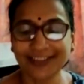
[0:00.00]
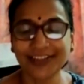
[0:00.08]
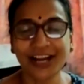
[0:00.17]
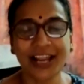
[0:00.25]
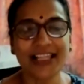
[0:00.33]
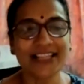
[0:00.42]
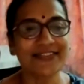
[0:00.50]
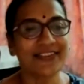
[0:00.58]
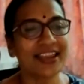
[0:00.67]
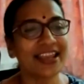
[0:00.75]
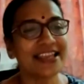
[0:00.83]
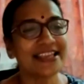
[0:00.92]
child's
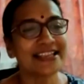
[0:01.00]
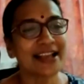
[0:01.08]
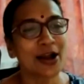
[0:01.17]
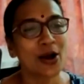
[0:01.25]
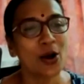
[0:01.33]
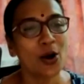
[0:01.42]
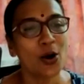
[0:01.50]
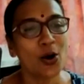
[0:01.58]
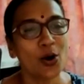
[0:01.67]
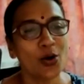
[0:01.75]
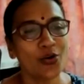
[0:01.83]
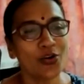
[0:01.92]
face
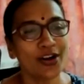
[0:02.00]
or